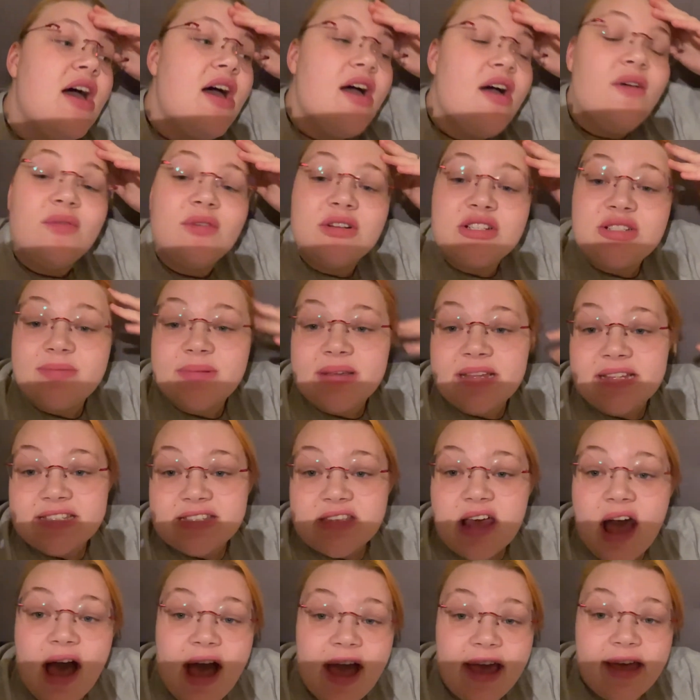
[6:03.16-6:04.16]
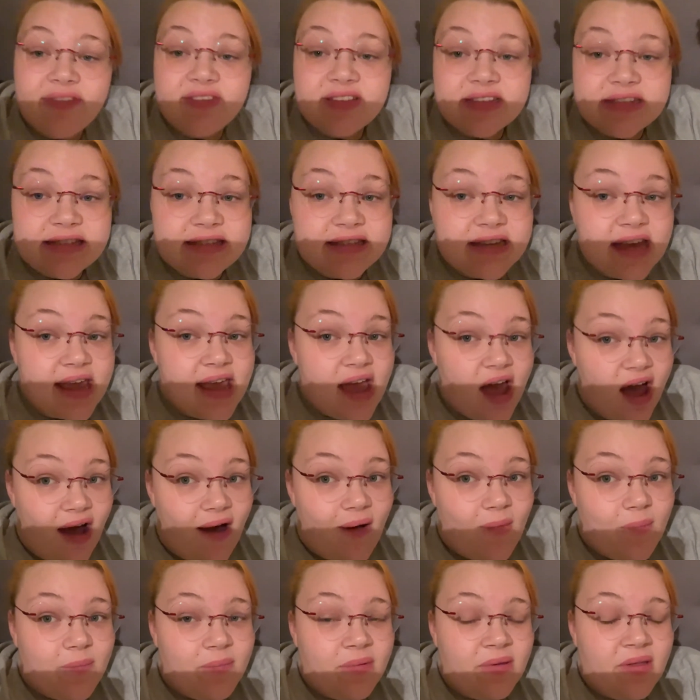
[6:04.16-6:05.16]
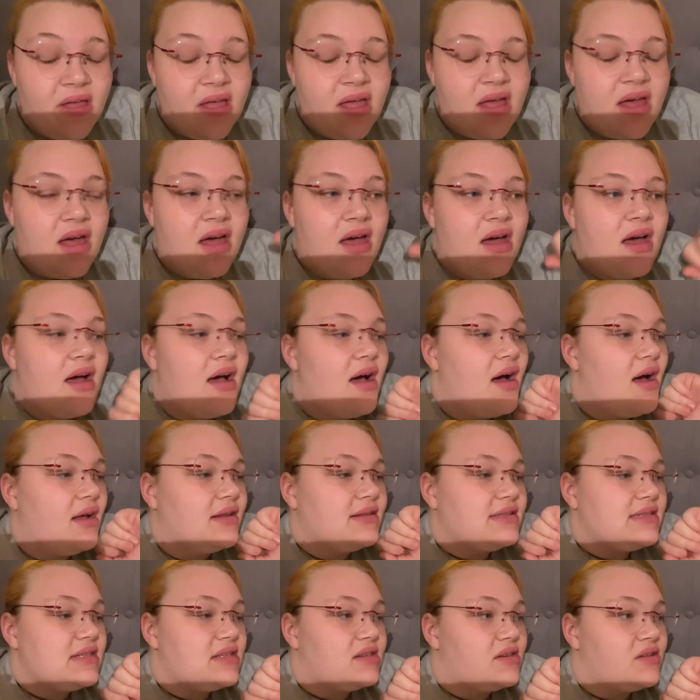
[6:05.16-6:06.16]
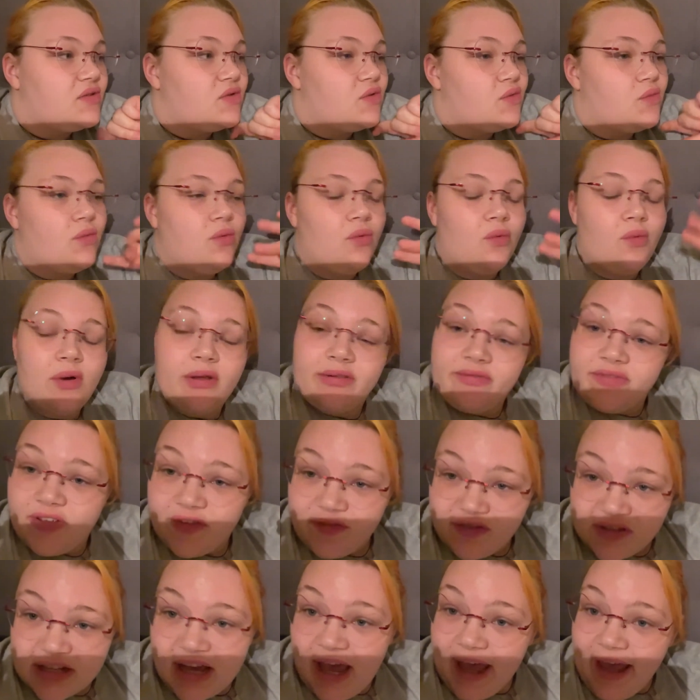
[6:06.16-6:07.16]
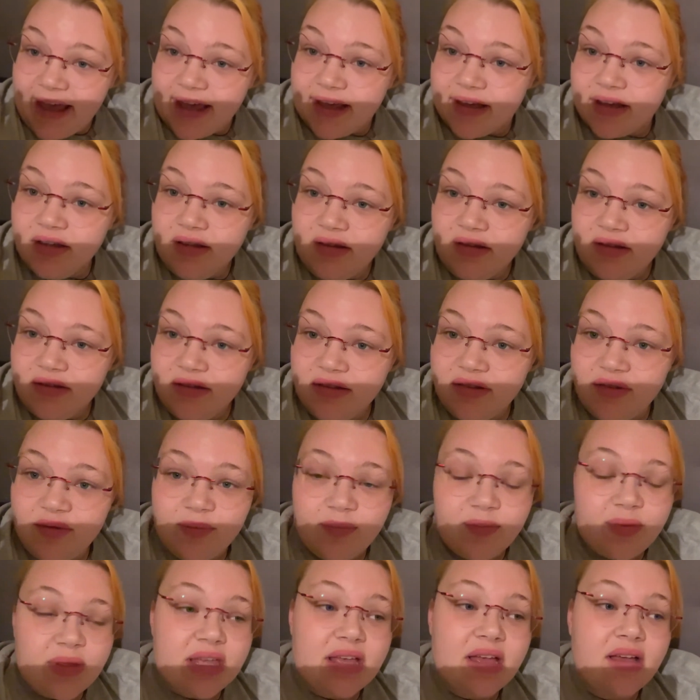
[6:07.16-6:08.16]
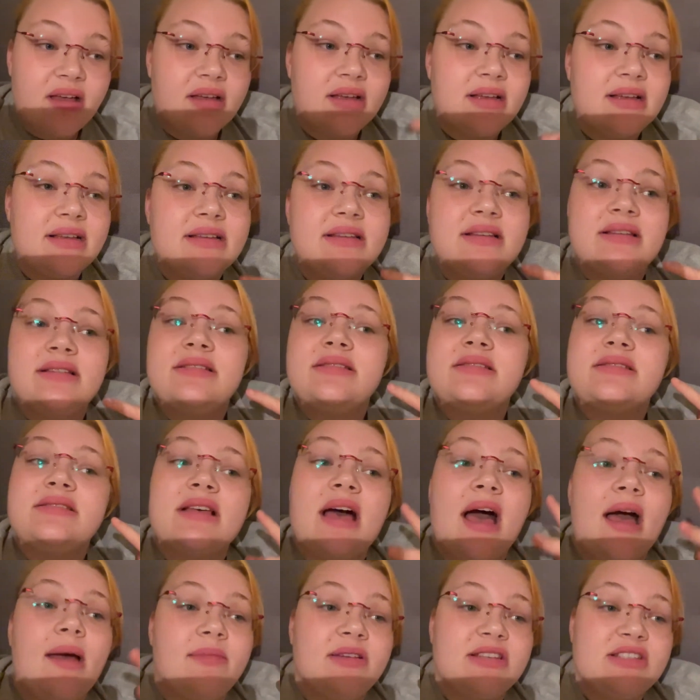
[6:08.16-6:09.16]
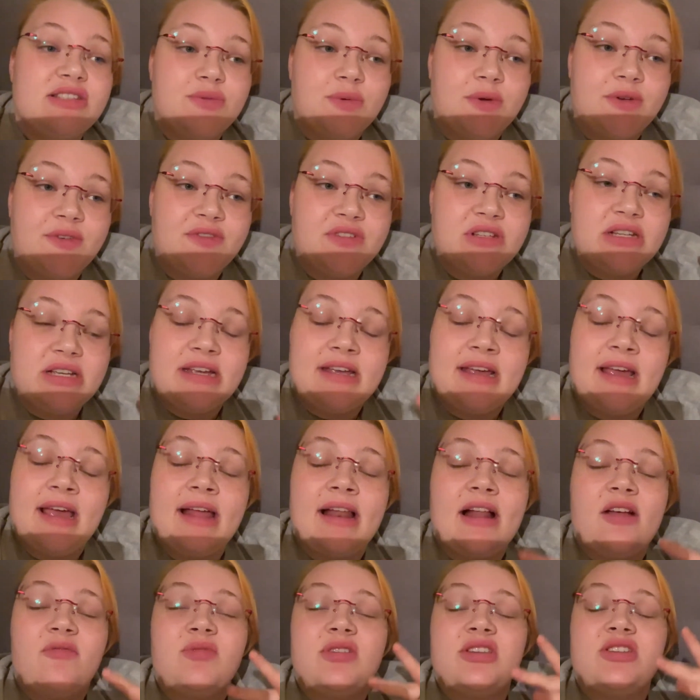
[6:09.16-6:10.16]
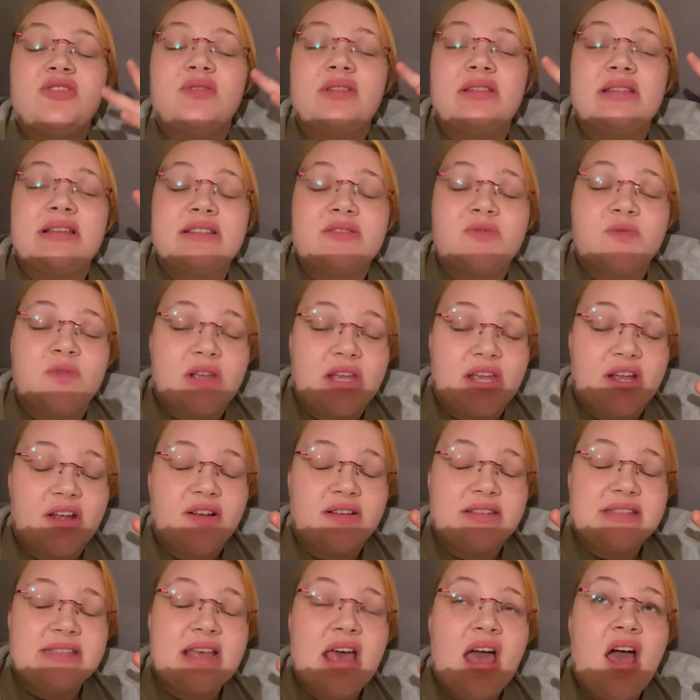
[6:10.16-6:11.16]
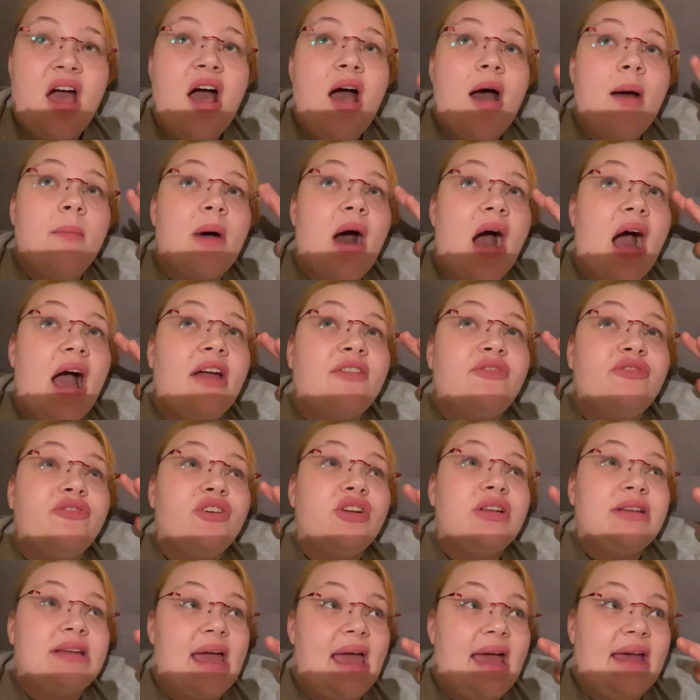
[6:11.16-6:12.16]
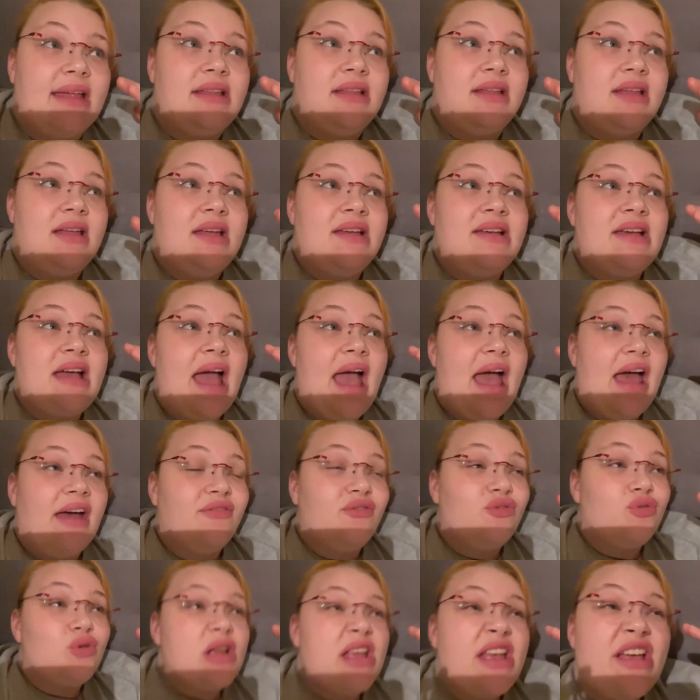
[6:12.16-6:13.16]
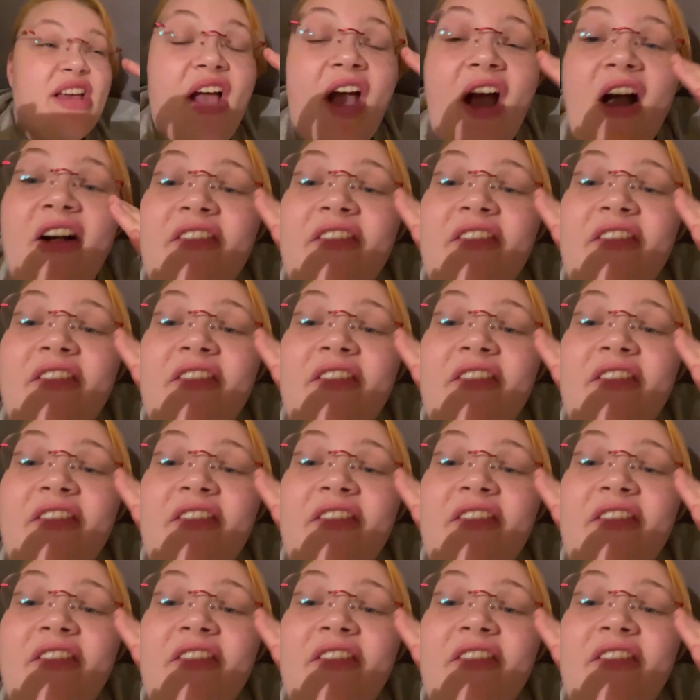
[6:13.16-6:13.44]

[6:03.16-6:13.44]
which means I have to stay up until 1:58 because I'm a Swiftie and I've been doing this for years. But I forget every